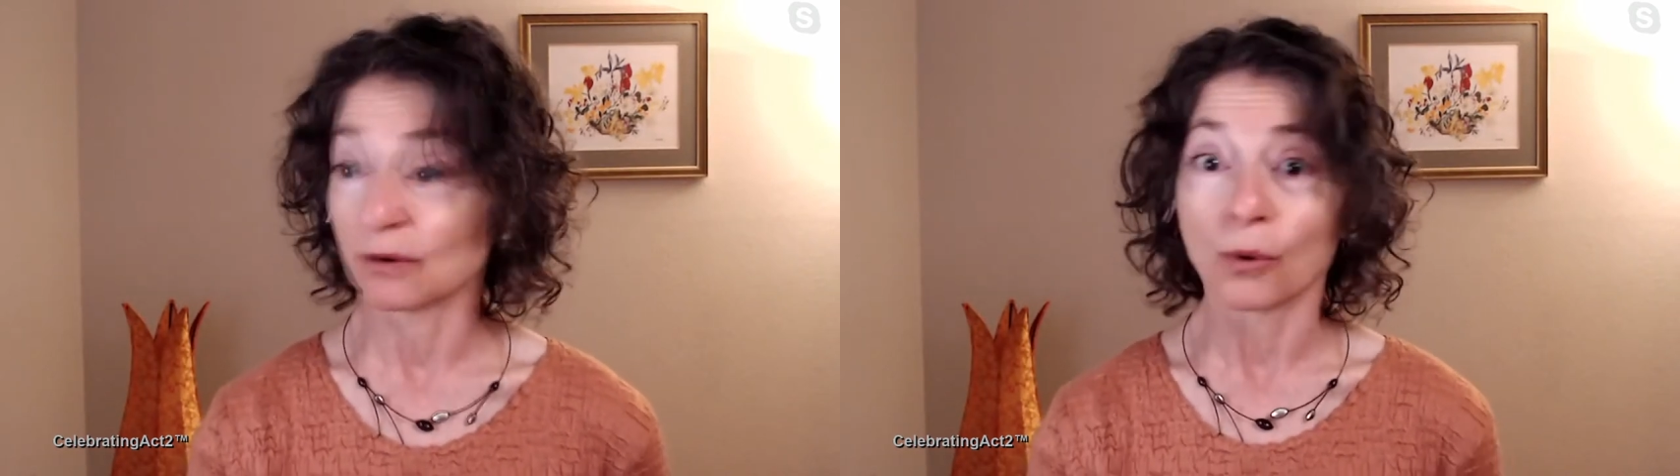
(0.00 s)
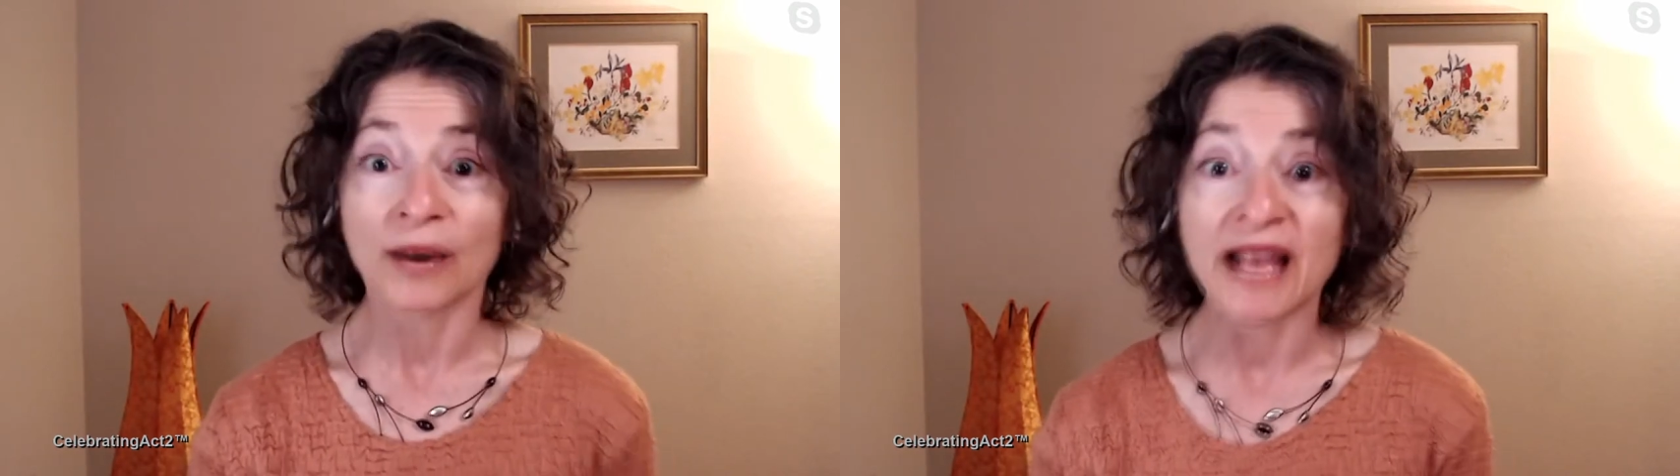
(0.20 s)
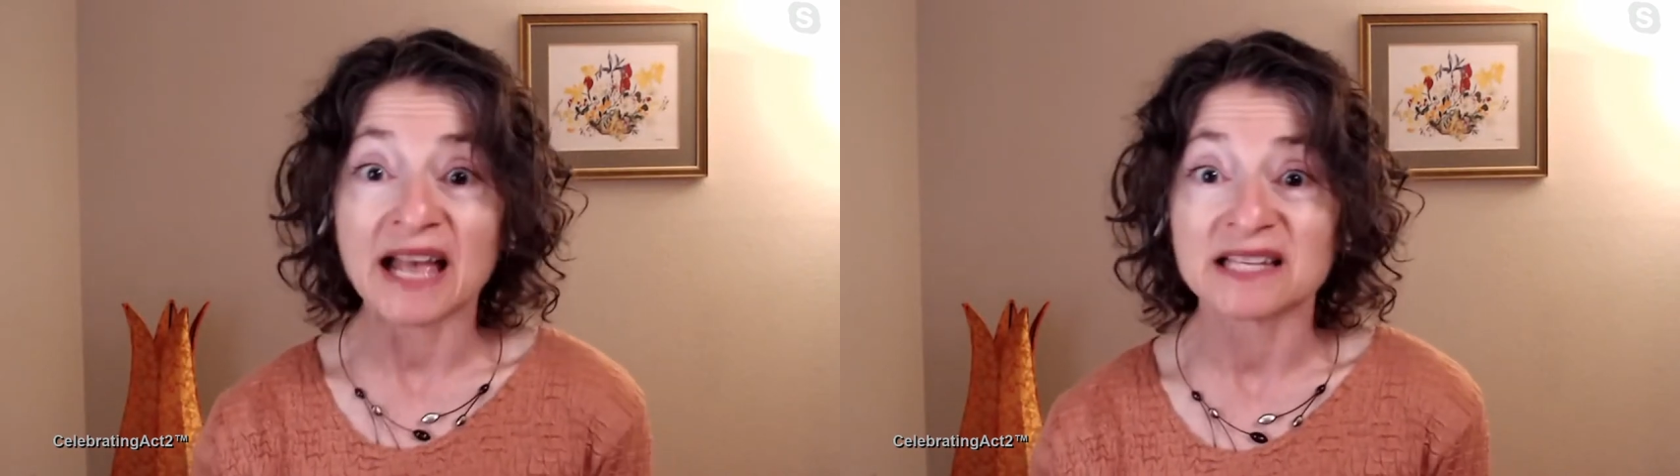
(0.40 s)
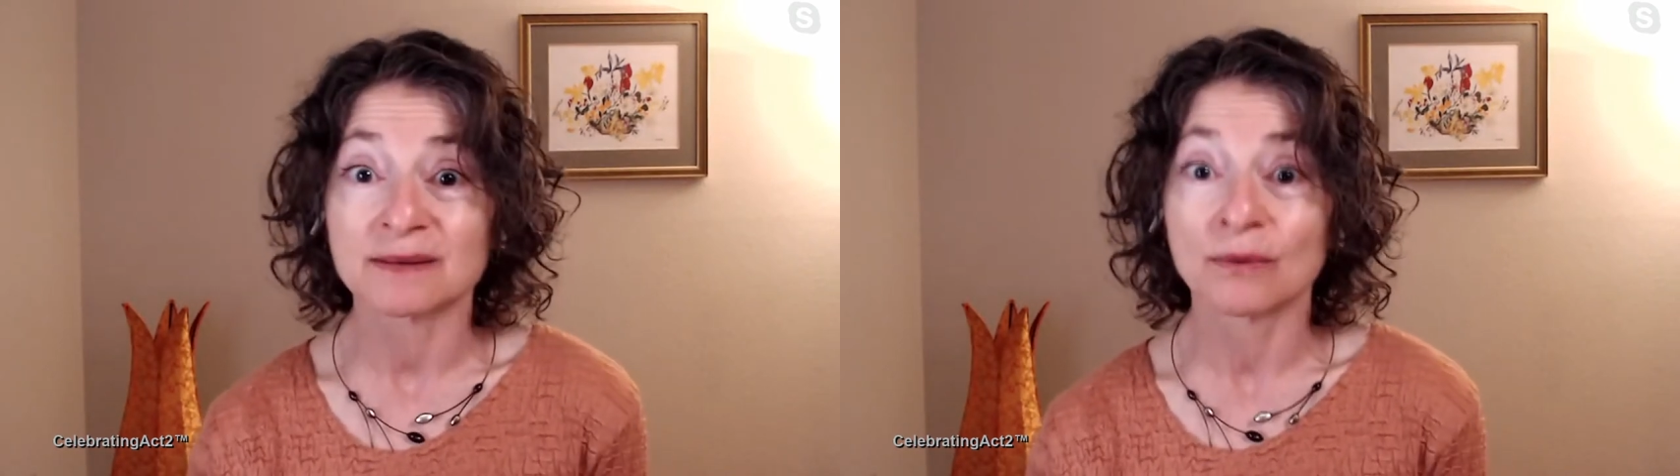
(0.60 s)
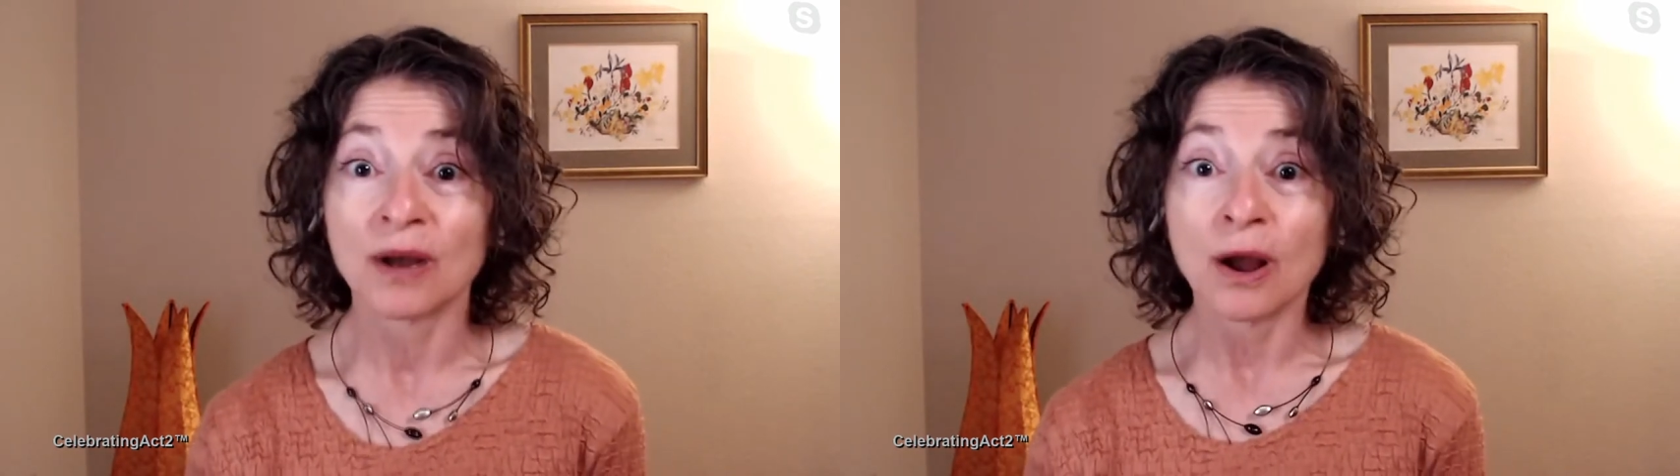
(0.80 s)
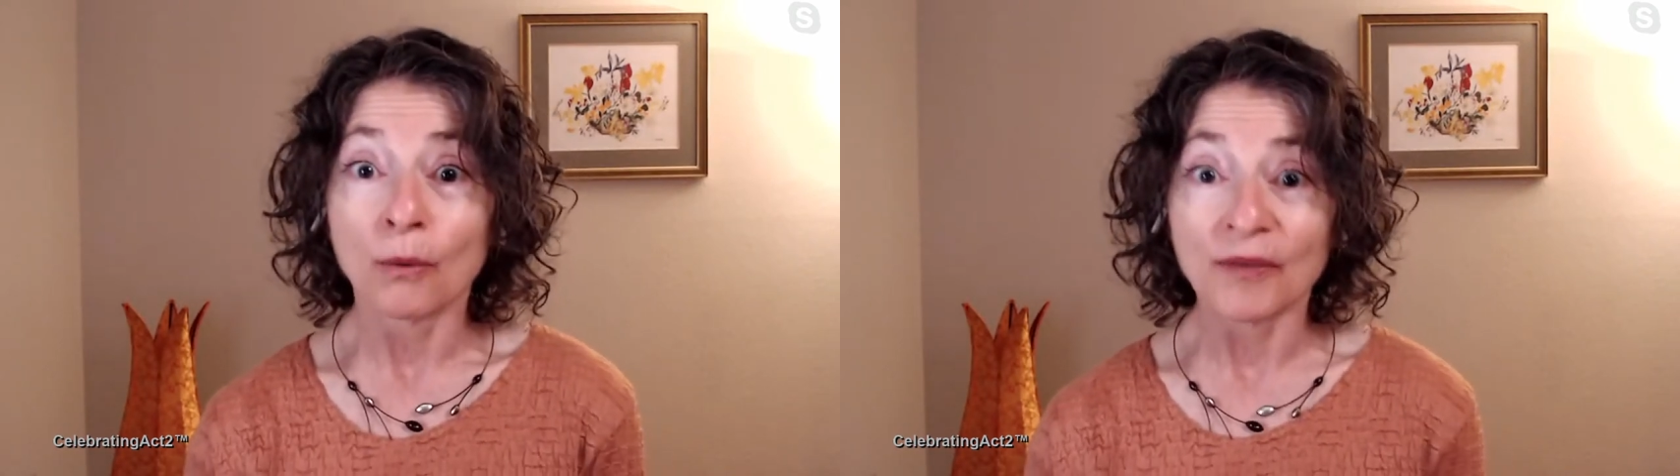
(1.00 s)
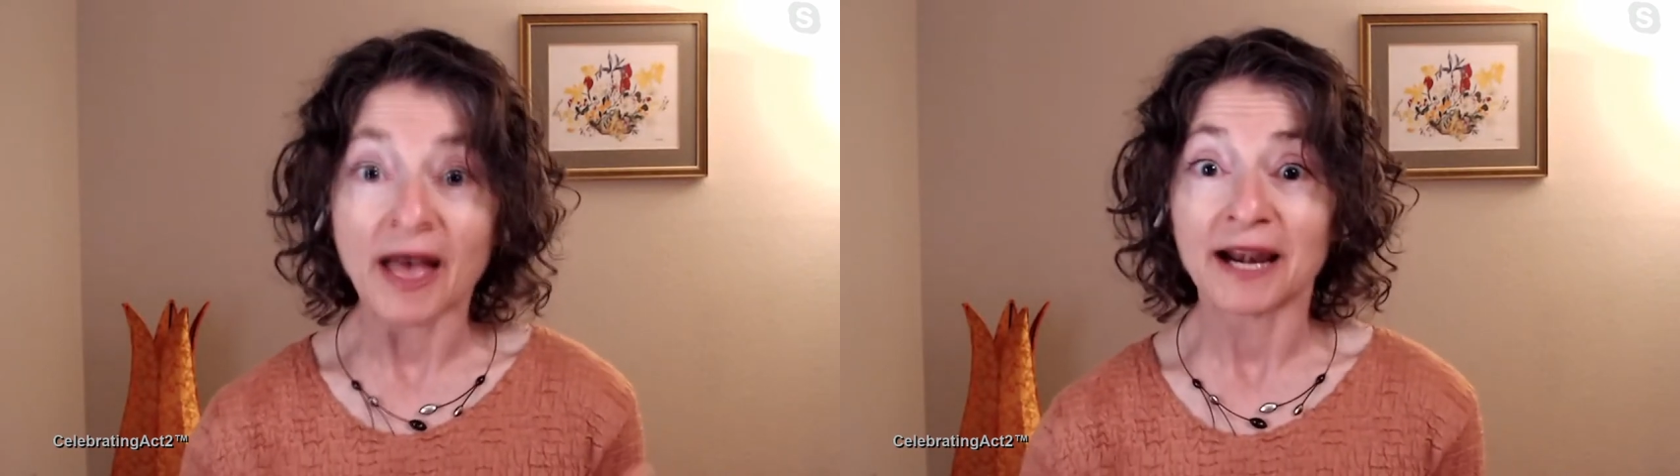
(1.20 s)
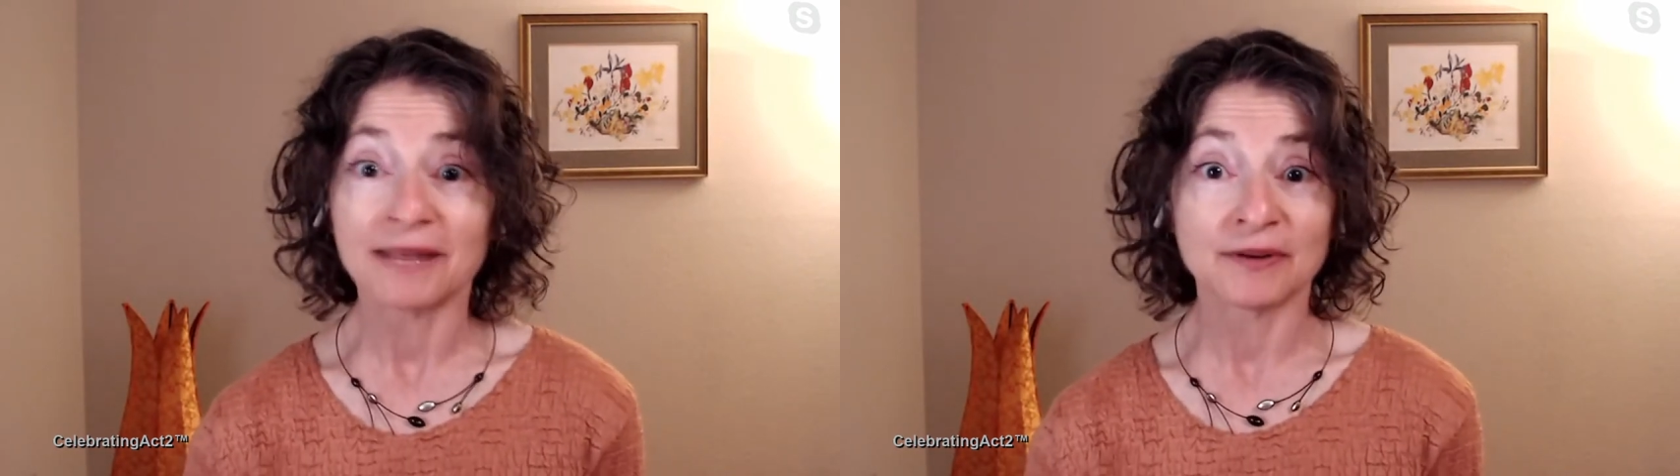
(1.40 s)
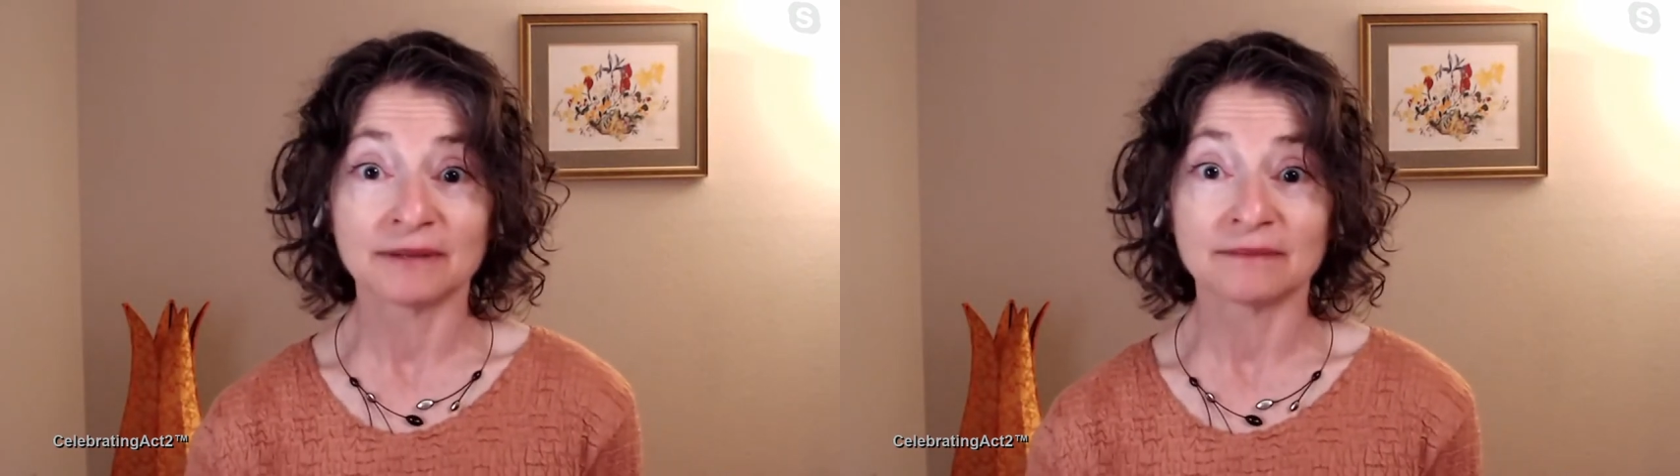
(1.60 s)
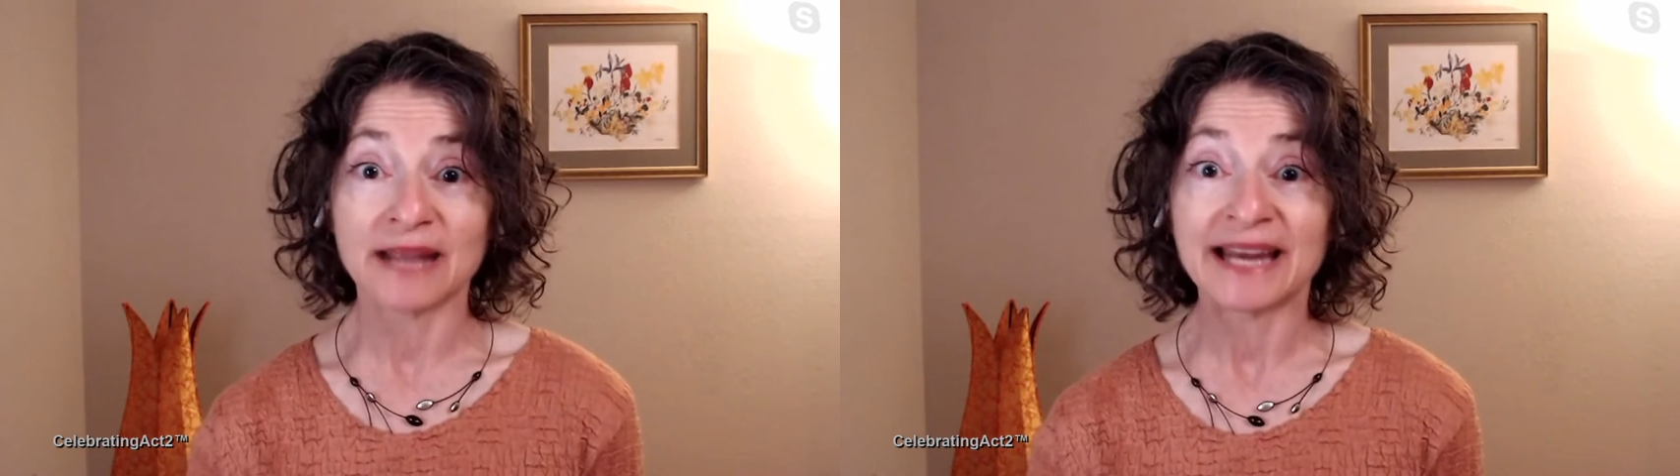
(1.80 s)
orgasm without
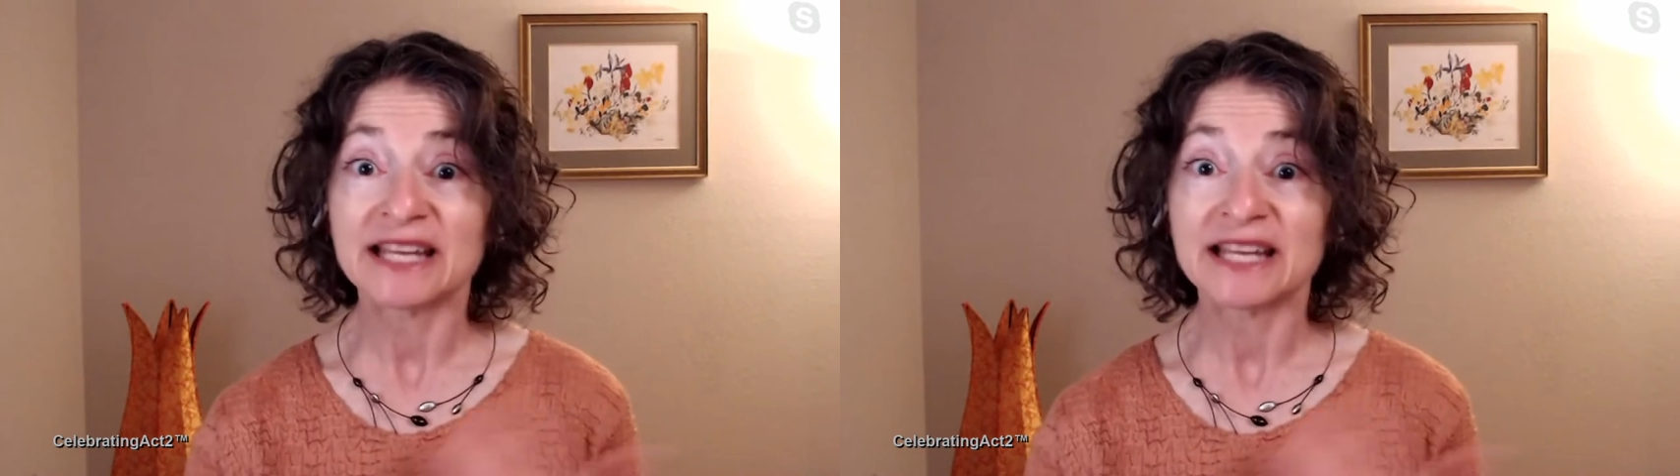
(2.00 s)
even